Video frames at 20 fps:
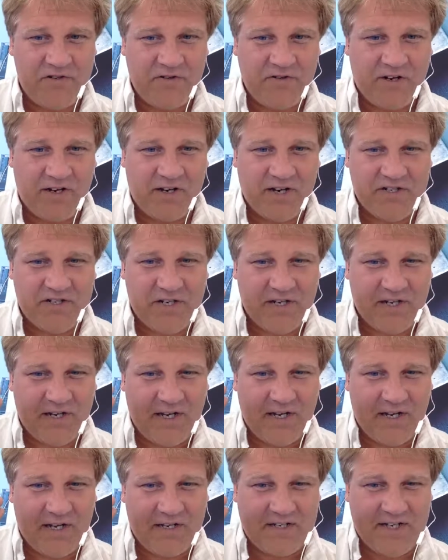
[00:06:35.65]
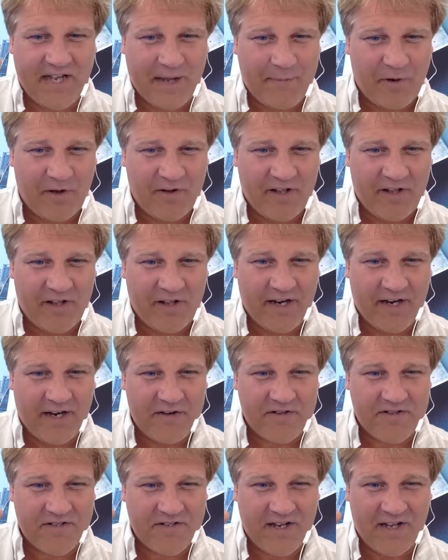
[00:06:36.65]
you can actually tap on that
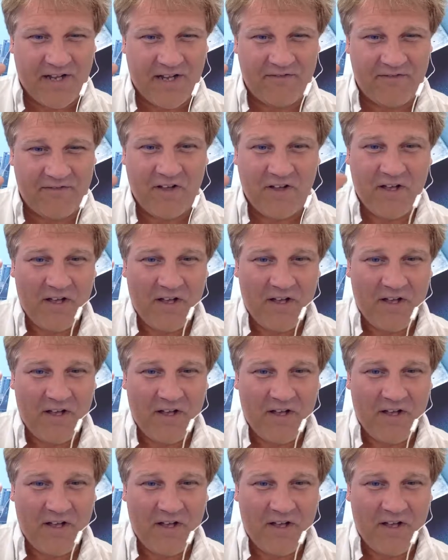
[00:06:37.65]
house and have